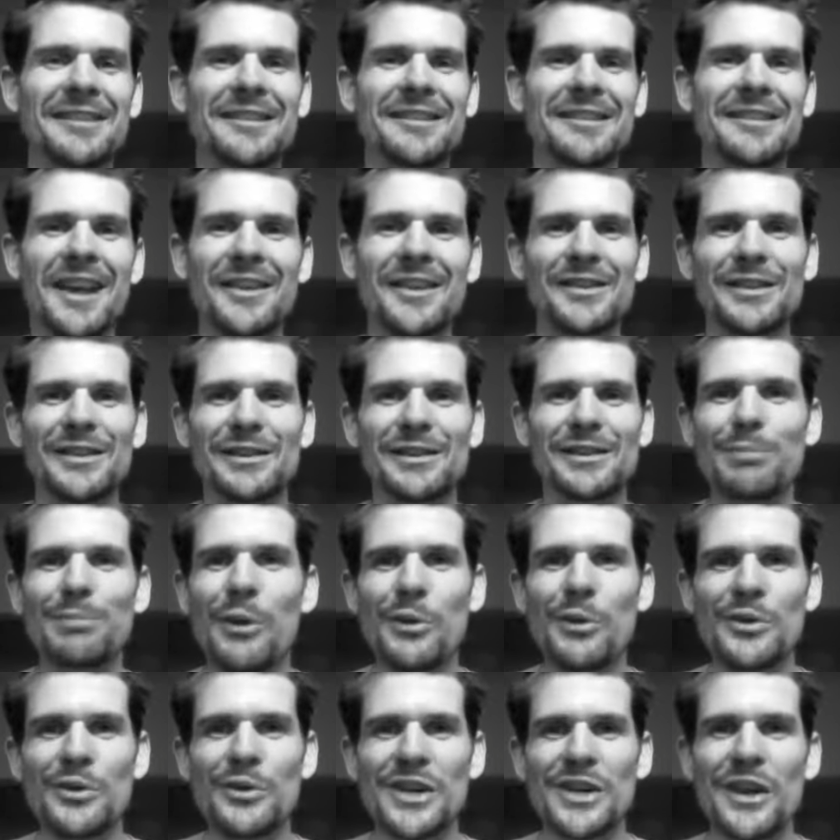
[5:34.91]
That's, just
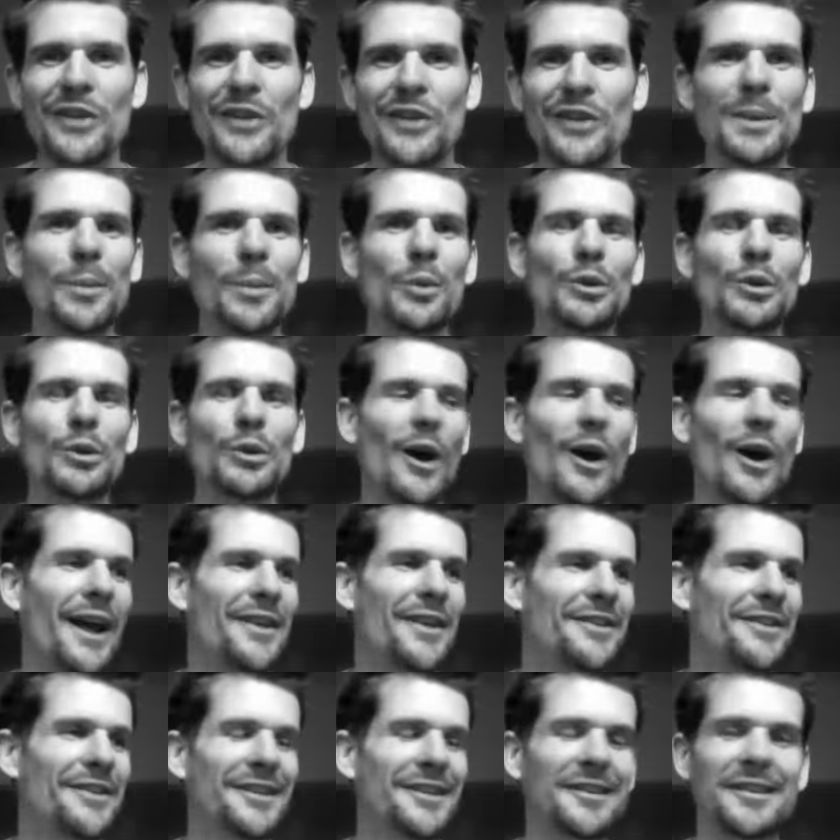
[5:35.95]
bullshit. Those people
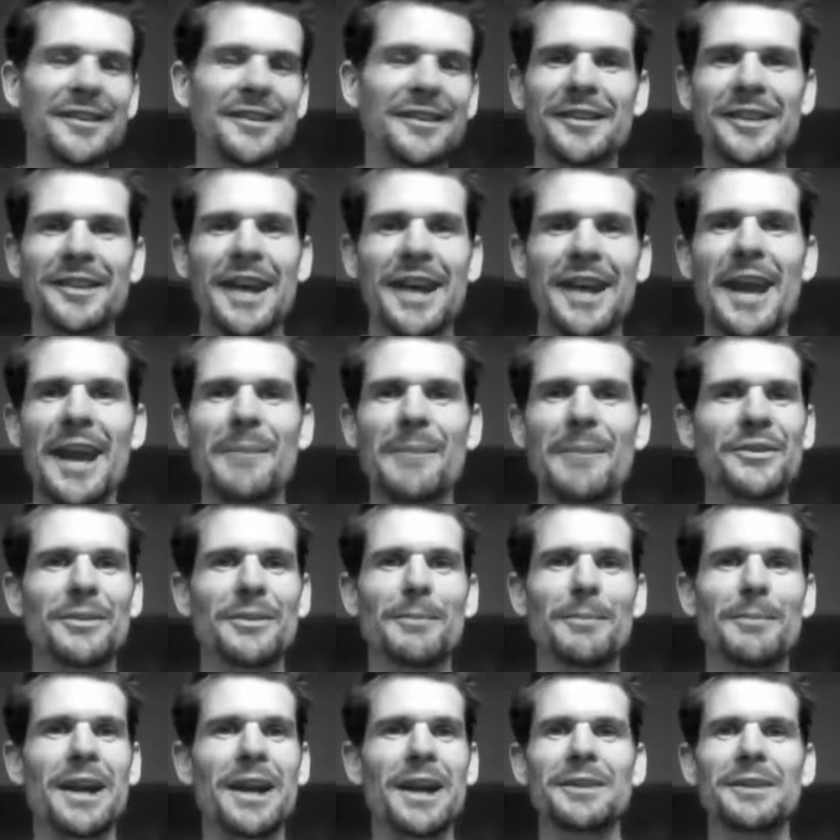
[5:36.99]
lies. It's a scam. It's a
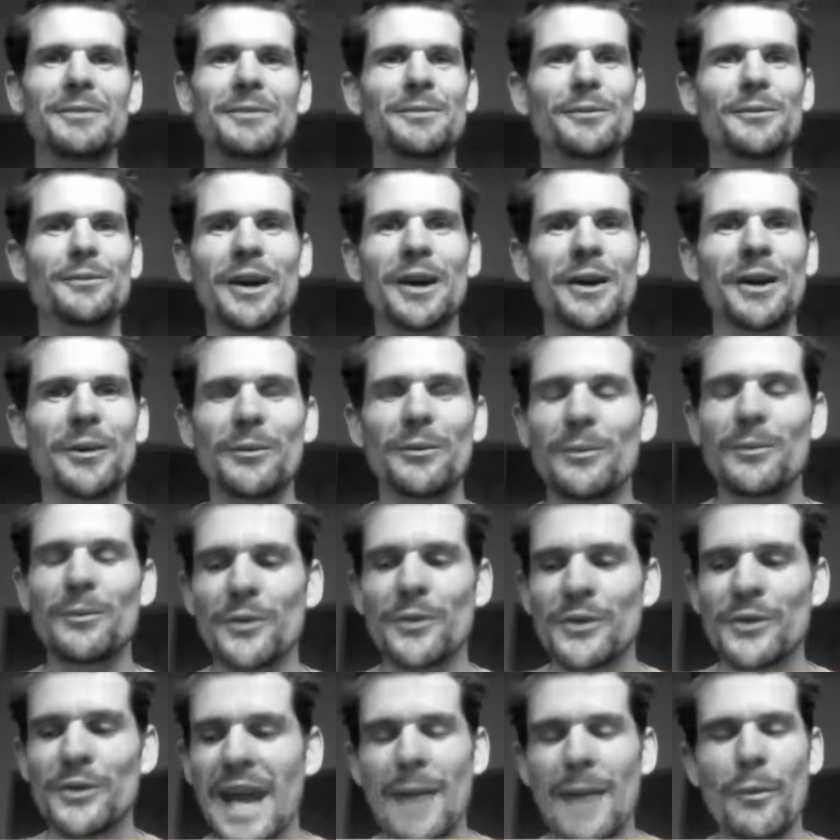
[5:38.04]
money fucking
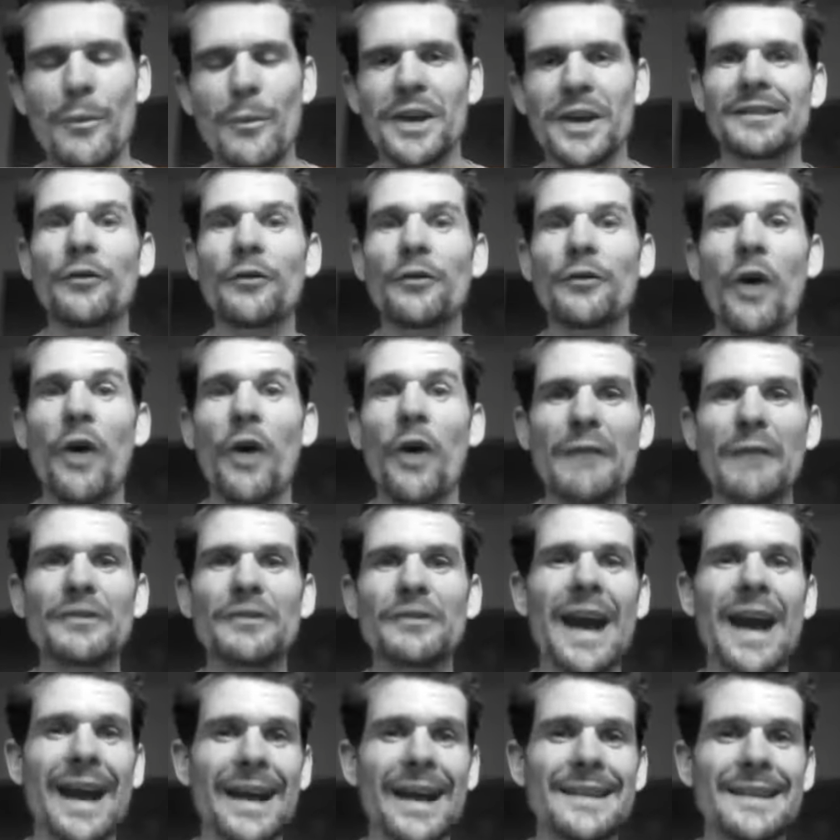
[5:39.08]
scam. Whatever. Five to
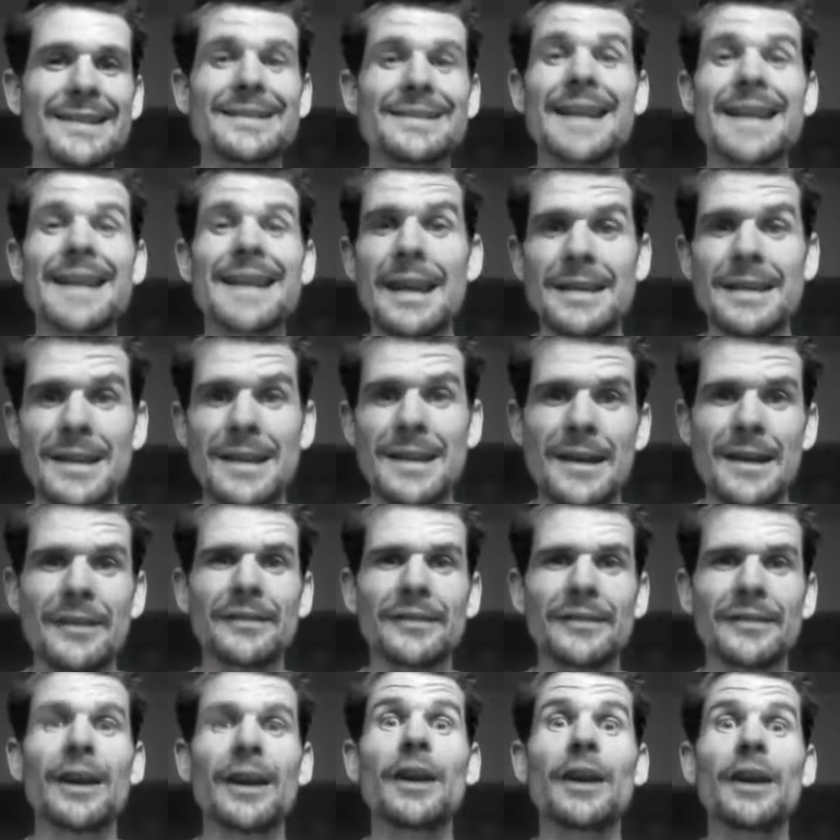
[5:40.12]
eight to ten
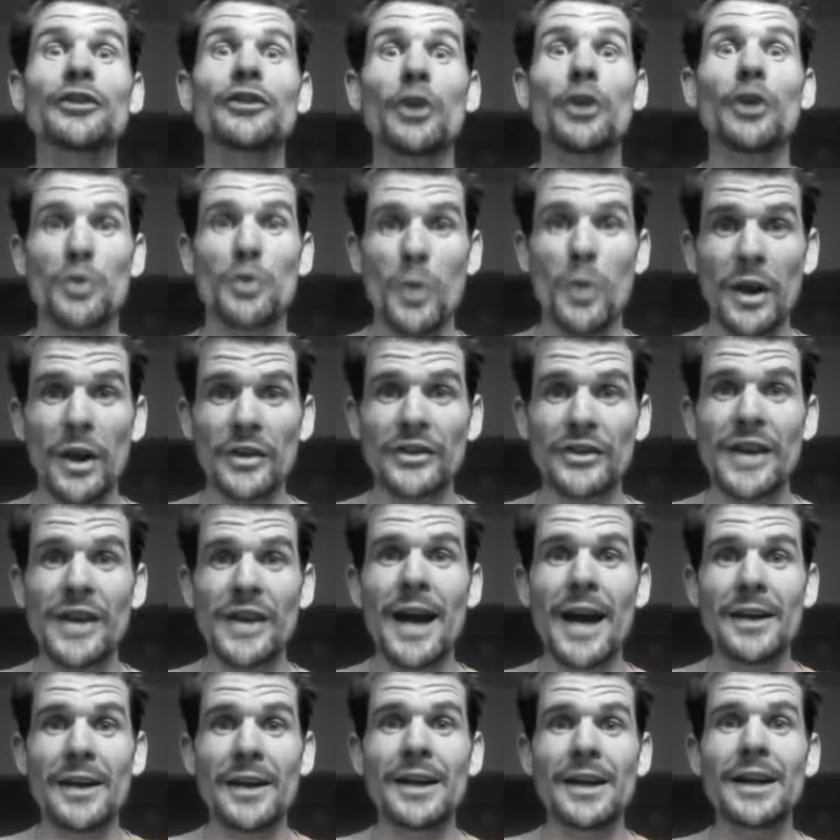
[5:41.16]
years. So you want to
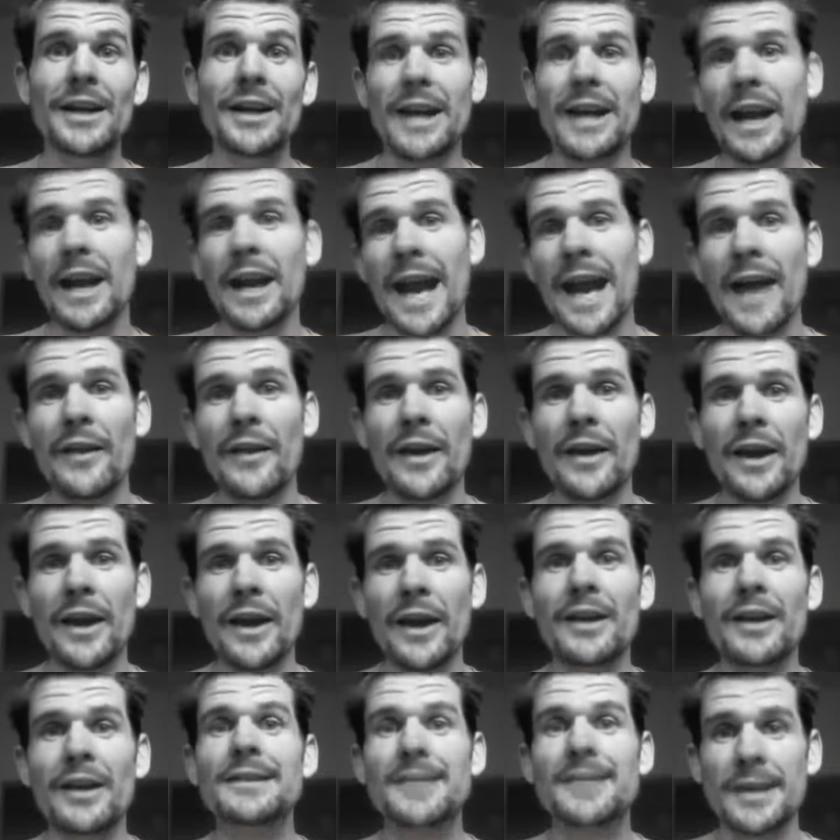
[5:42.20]
start getting out
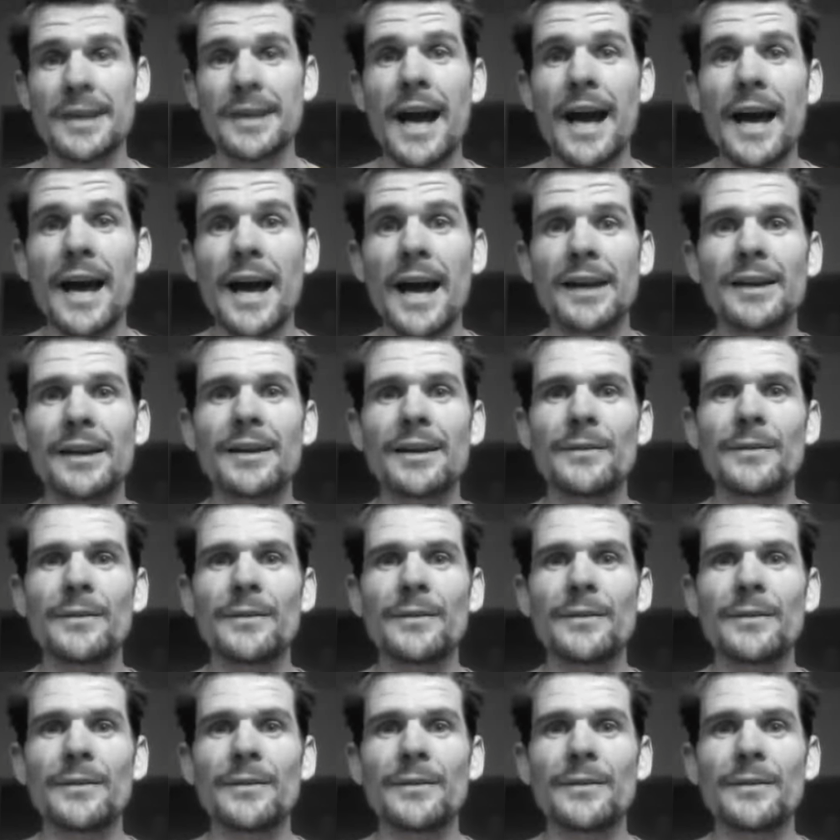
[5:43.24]
there today.